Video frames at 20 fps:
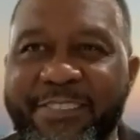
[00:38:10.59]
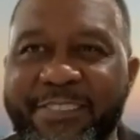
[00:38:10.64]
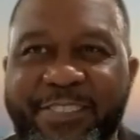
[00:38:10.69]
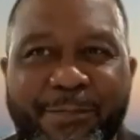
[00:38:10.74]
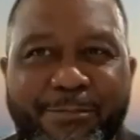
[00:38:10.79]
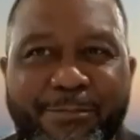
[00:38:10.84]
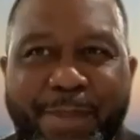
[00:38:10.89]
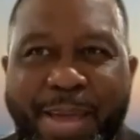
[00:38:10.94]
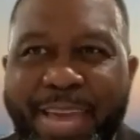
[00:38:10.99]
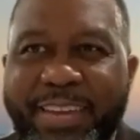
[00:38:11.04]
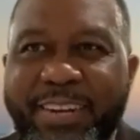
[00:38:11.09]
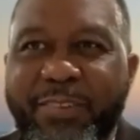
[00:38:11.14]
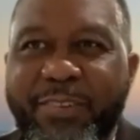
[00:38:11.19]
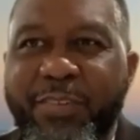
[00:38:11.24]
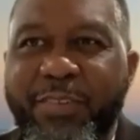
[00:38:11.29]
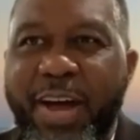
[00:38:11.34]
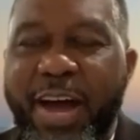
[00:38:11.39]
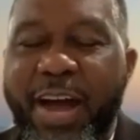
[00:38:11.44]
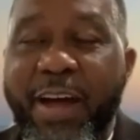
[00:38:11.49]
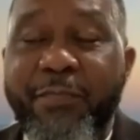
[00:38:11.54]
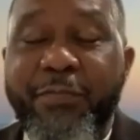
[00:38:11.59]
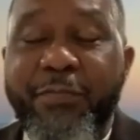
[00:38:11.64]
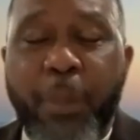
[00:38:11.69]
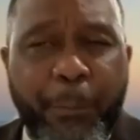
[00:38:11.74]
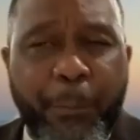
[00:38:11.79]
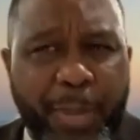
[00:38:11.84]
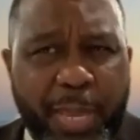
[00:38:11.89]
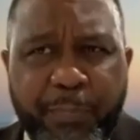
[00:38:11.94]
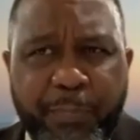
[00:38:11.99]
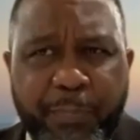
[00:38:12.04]
the man of God, the
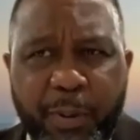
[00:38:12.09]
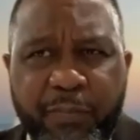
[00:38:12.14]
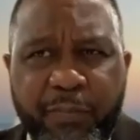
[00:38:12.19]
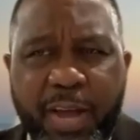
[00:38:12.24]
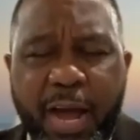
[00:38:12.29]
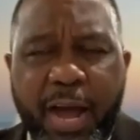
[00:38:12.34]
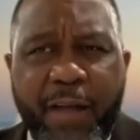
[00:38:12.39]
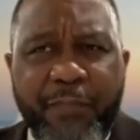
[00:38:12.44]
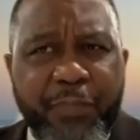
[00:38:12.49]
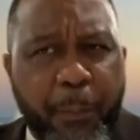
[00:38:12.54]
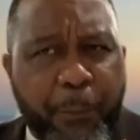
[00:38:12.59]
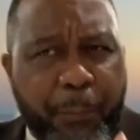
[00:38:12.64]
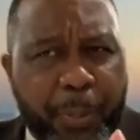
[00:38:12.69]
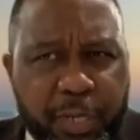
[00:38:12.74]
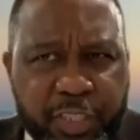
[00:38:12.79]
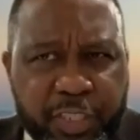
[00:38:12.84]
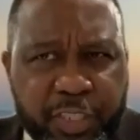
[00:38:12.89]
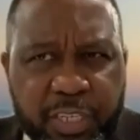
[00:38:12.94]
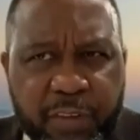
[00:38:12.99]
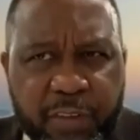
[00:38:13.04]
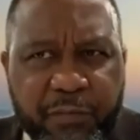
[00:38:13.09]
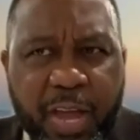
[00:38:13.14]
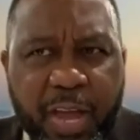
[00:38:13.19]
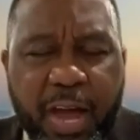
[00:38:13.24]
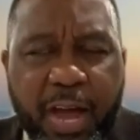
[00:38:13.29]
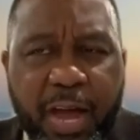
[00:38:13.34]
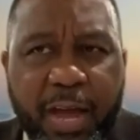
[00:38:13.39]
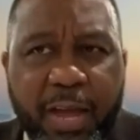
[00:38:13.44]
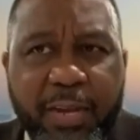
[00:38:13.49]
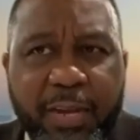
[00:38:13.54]
people of God, the person of
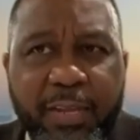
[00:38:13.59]
God,